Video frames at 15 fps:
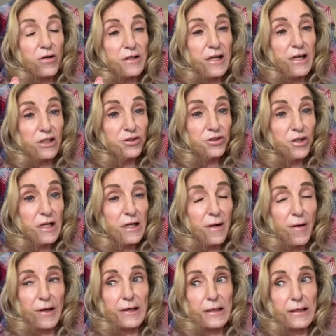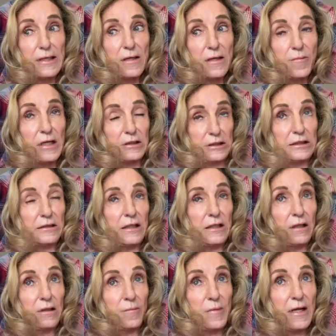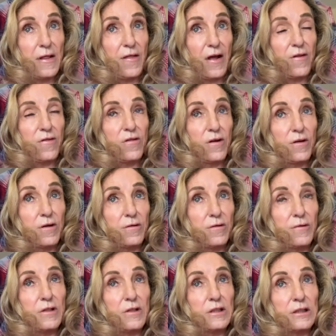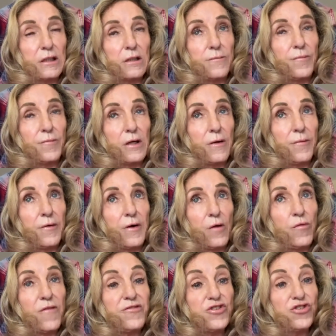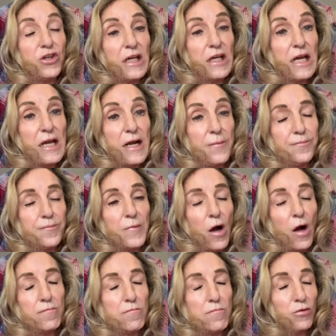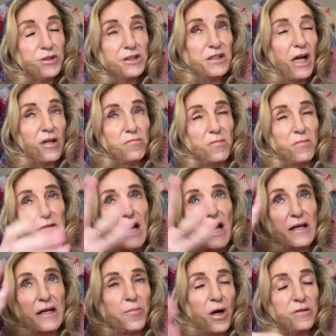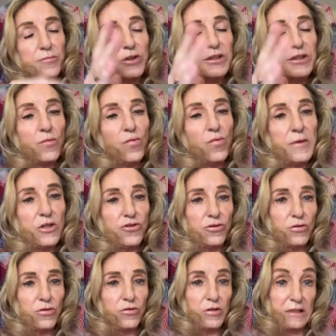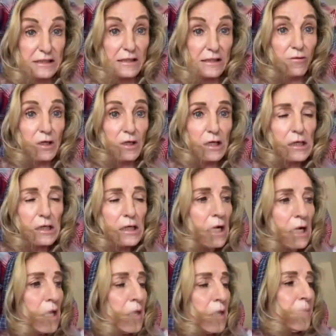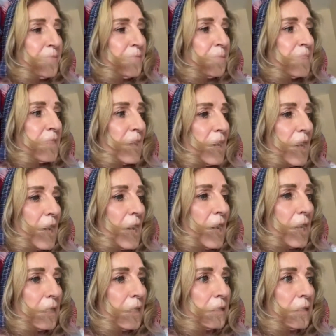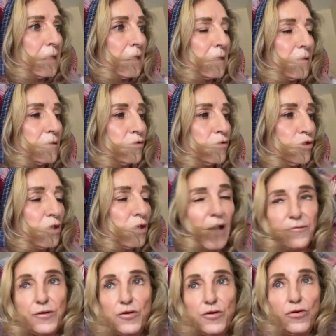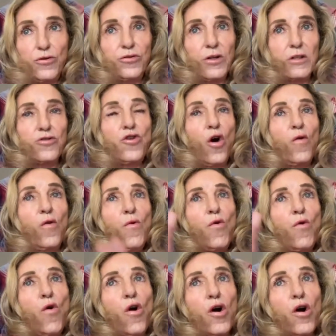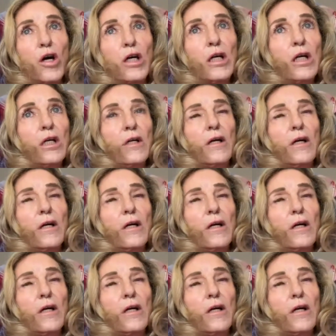Yesterday, I got an email telling me that there's a refugee camp, mostly 95% women and children in Syria, that you got the news that no more